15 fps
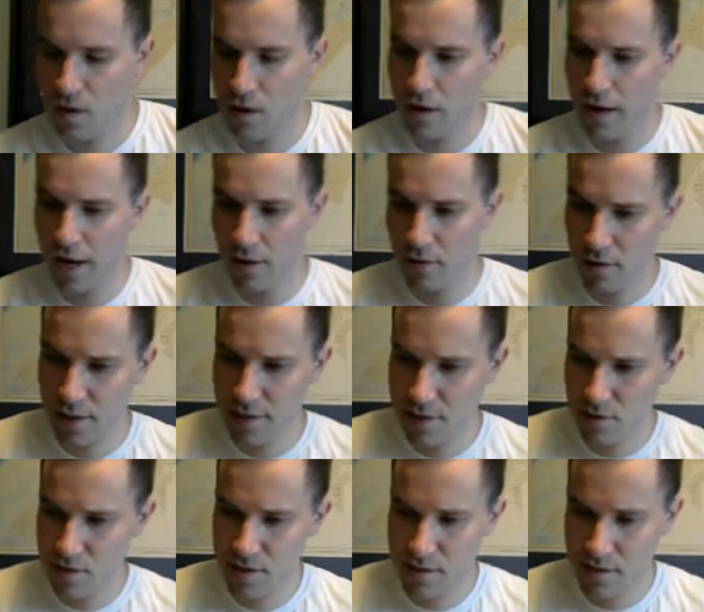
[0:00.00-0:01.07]
All right, let's
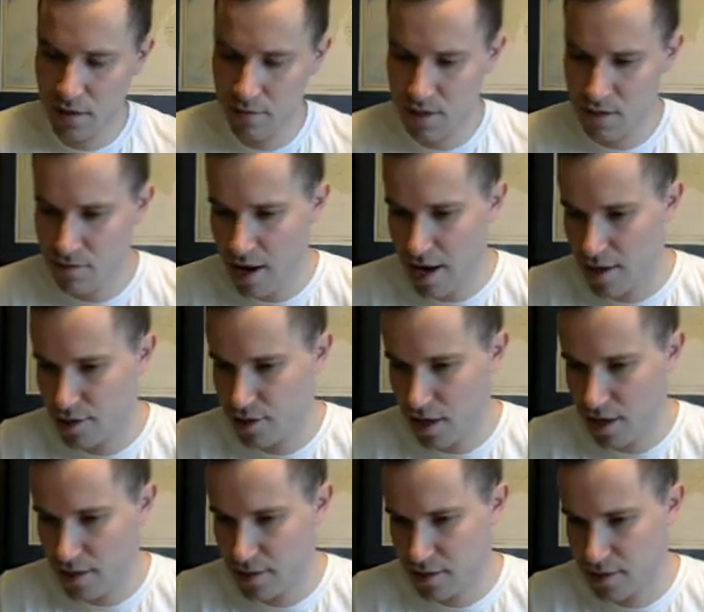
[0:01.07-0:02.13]
use this time to
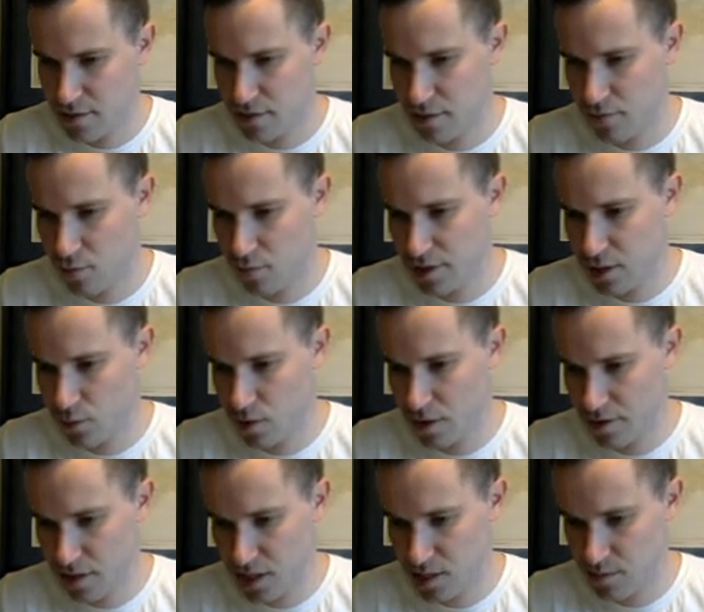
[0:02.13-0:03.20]
strategize. Of course, I
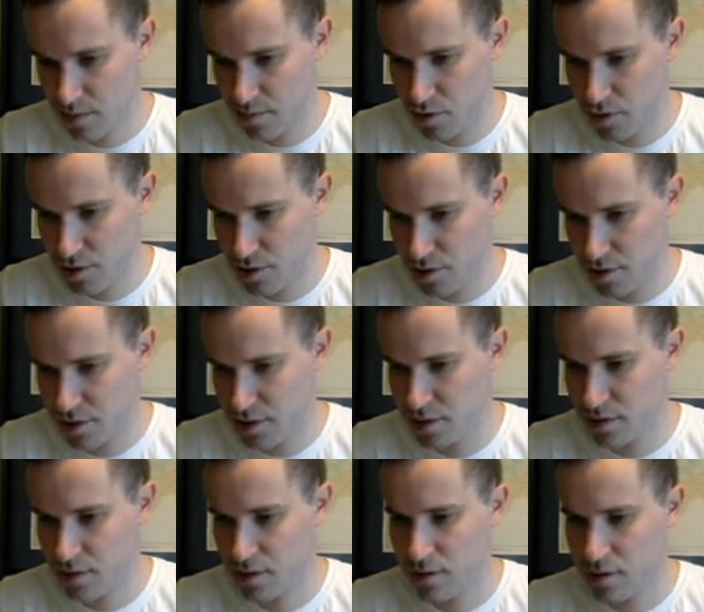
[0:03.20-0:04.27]
want these promotions